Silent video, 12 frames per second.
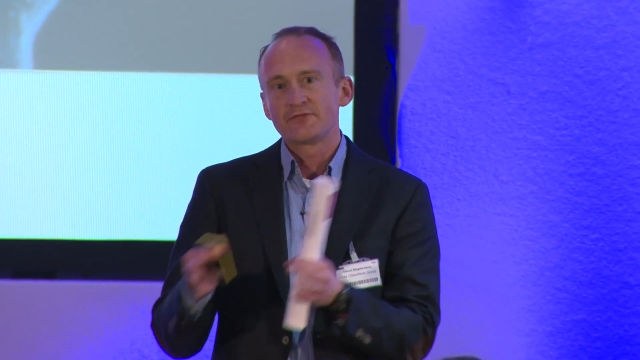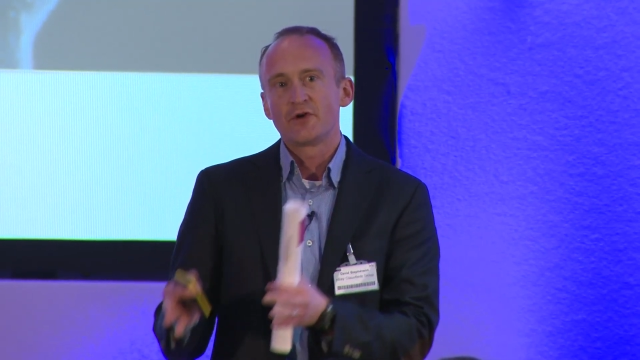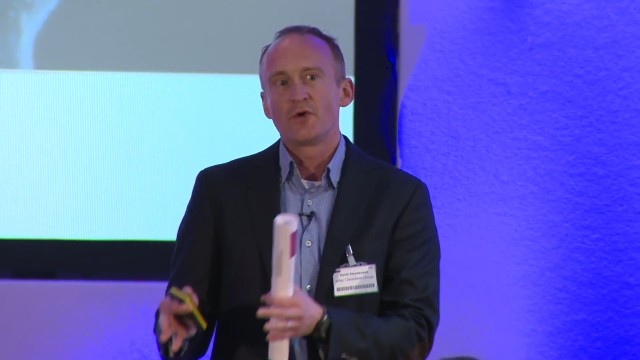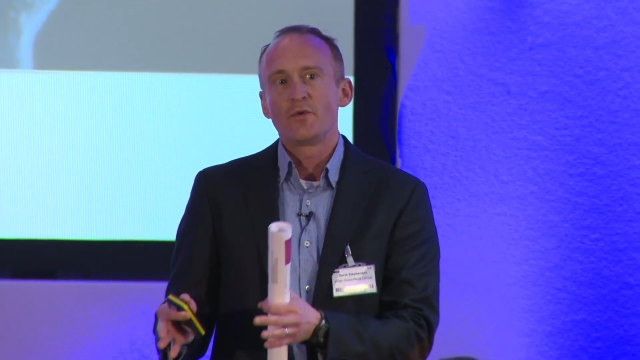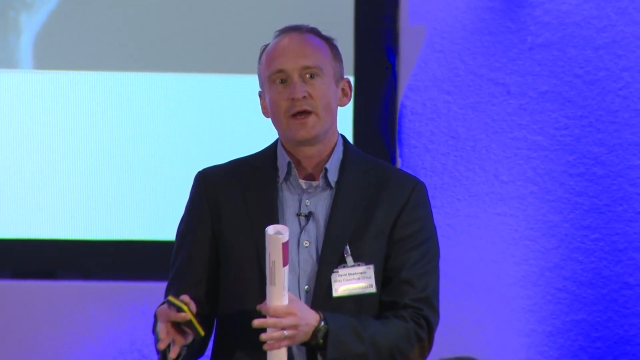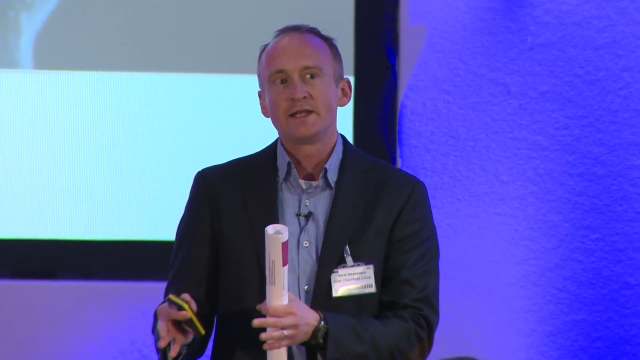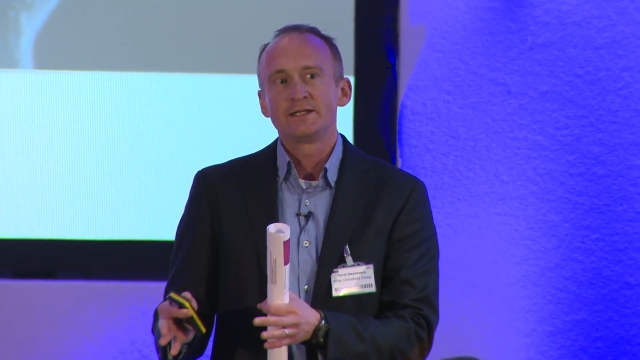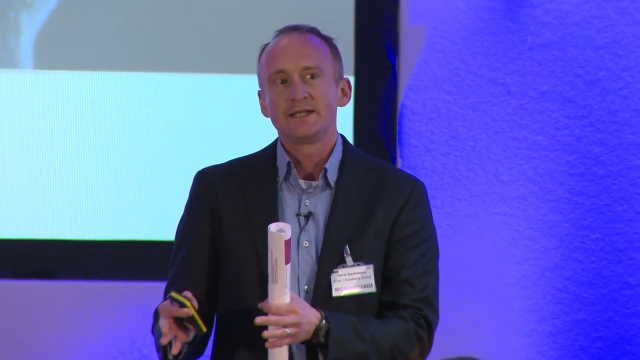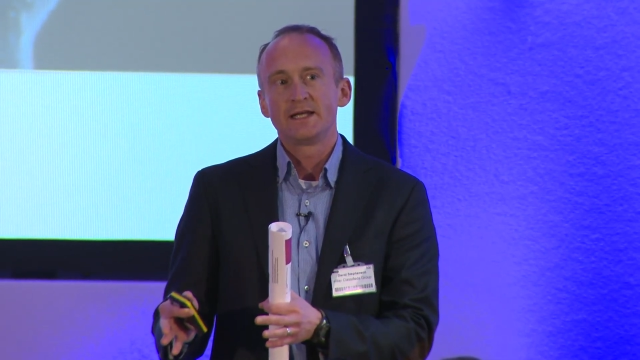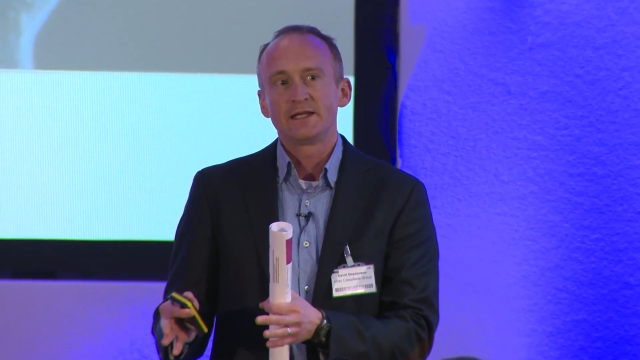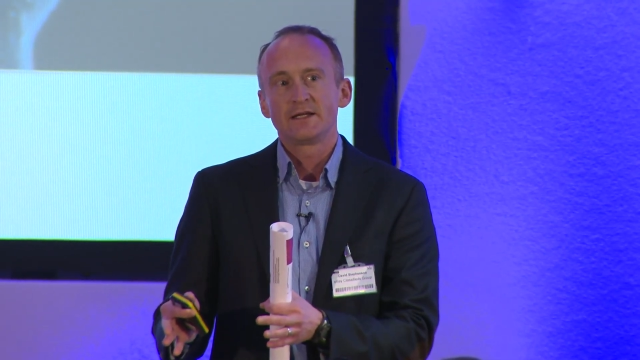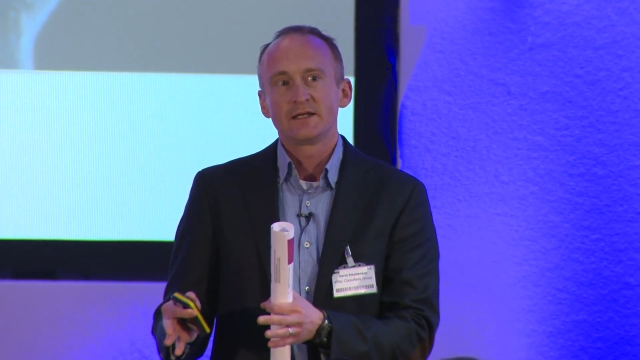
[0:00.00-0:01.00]
throw away the
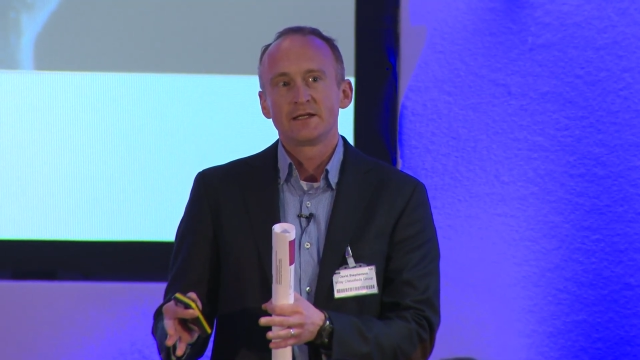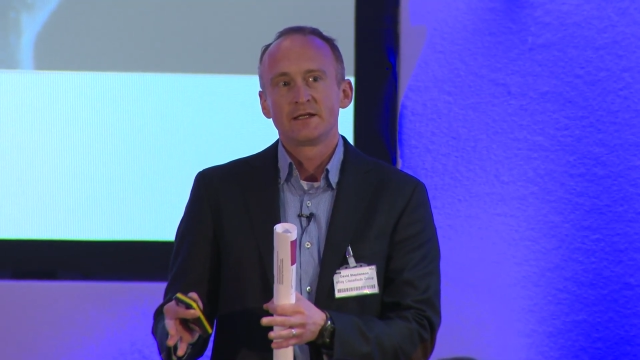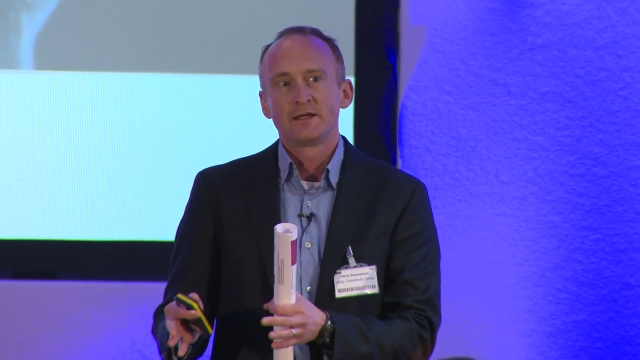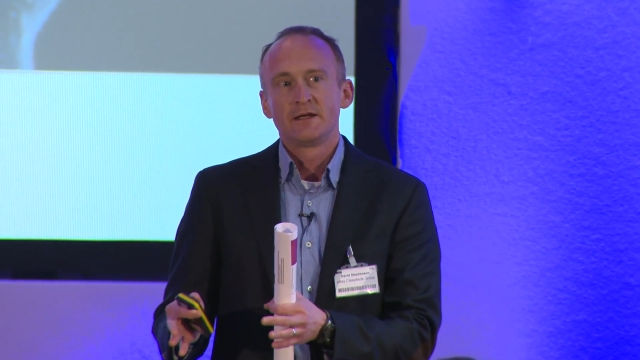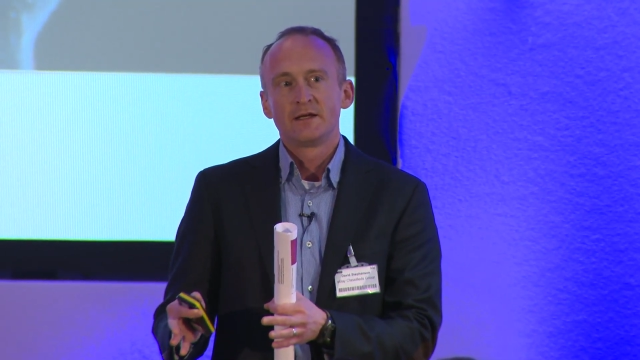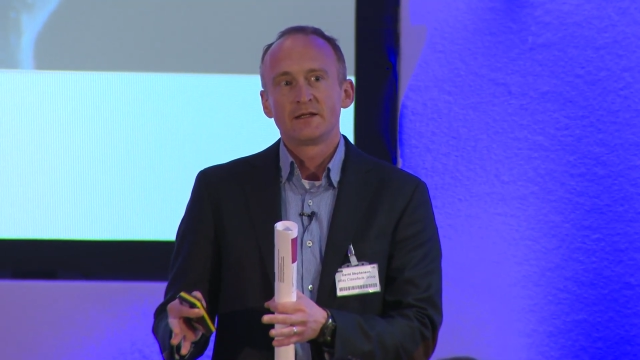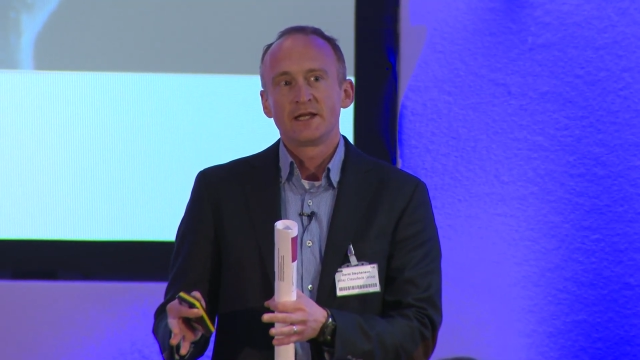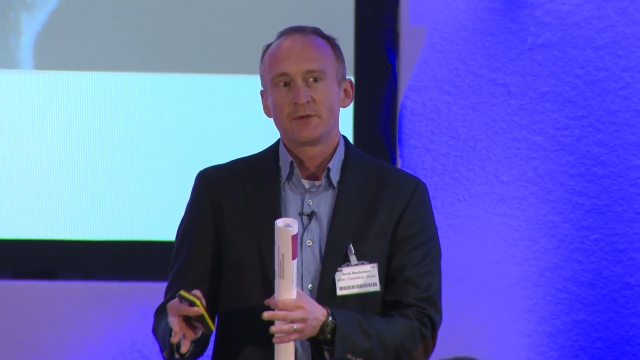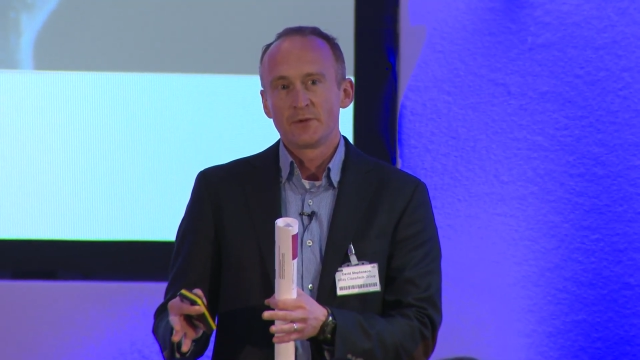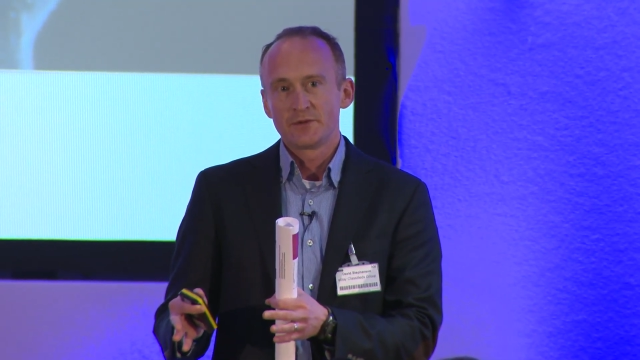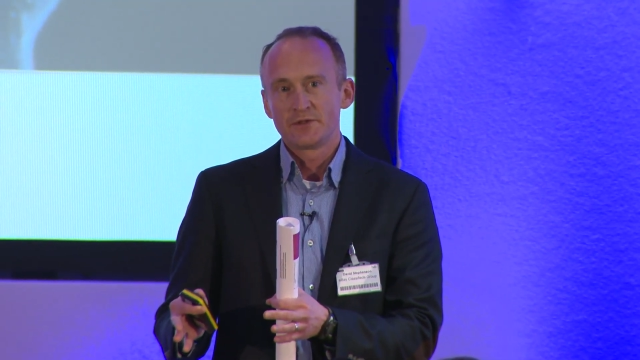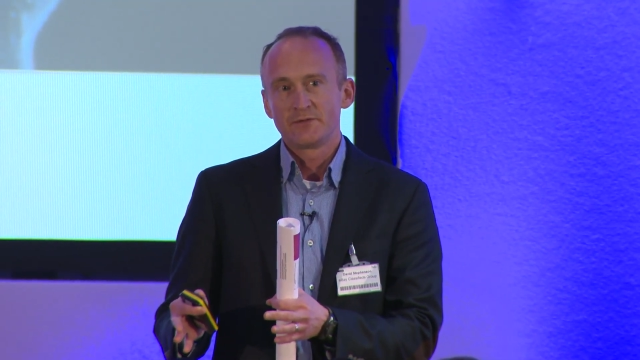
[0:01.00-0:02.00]
data like
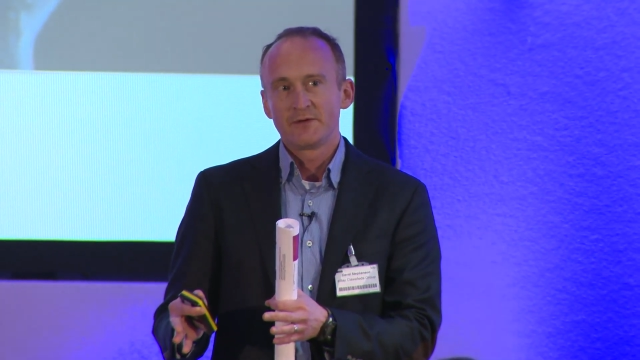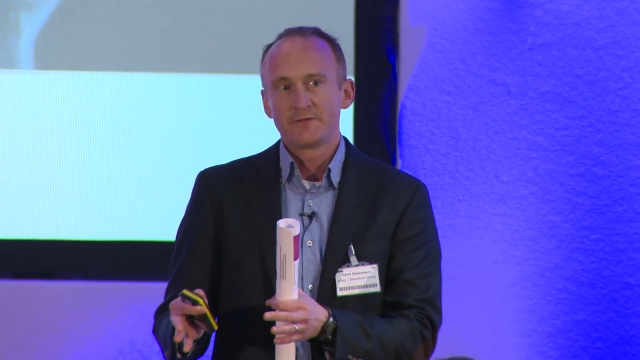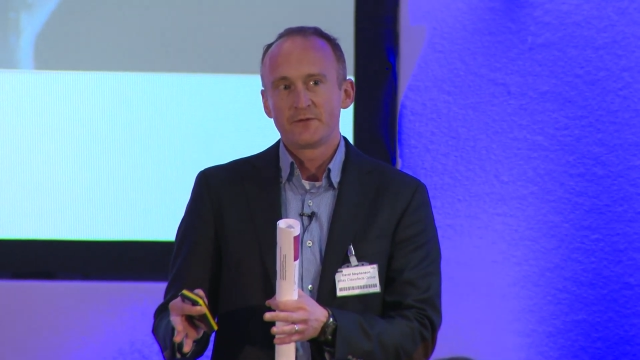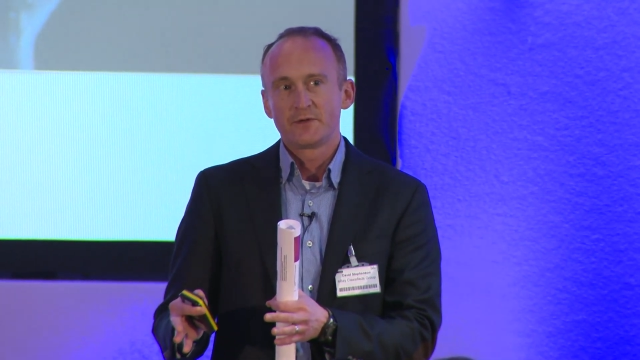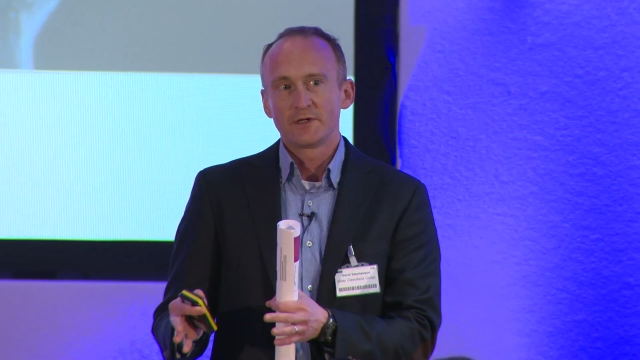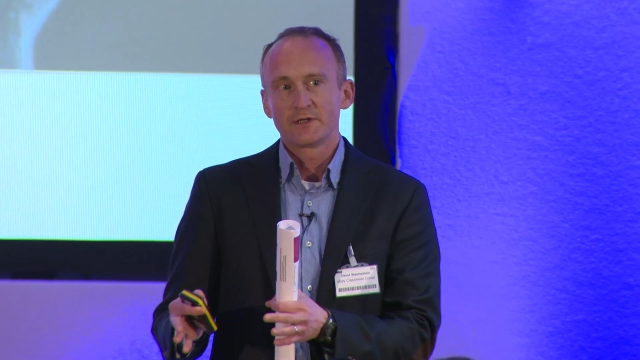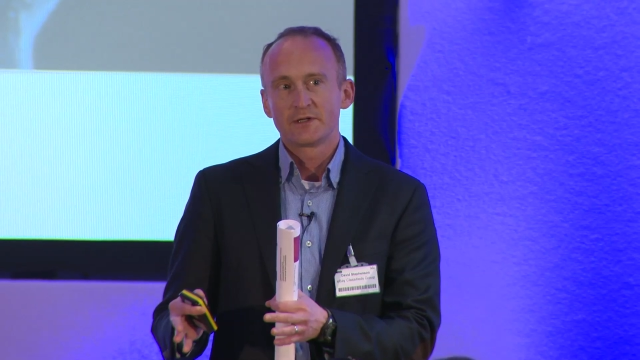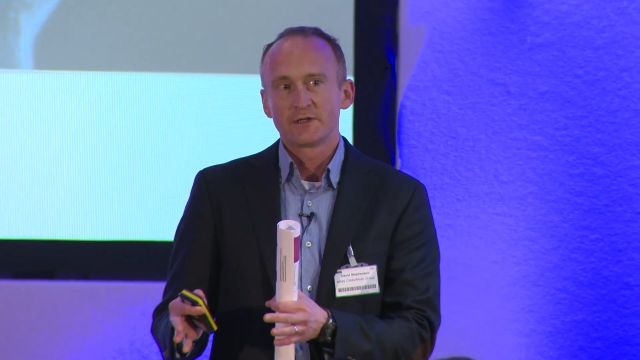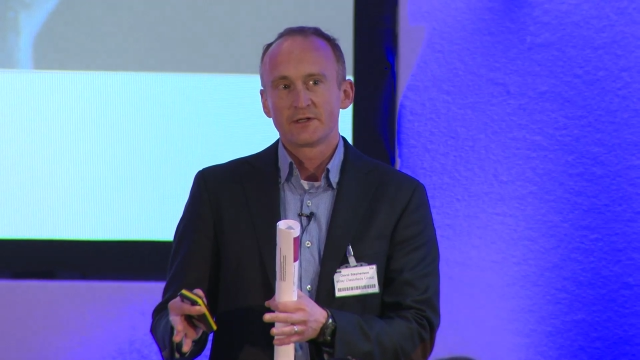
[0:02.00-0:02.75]
we were doing before.